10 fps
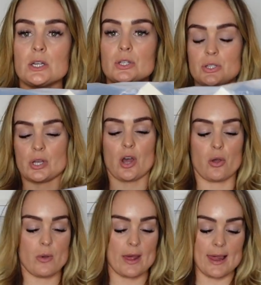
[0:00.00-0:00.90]

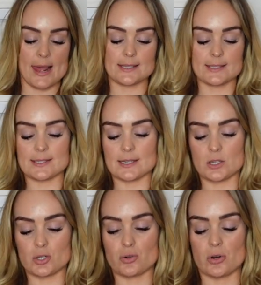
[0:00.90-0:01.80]
So let's
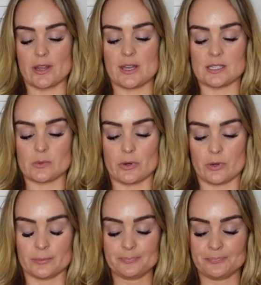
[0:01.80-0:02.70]
try this one
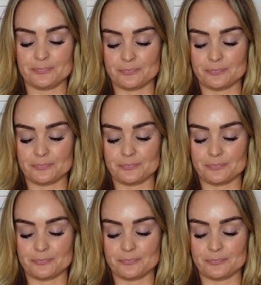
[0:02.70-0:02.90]
on.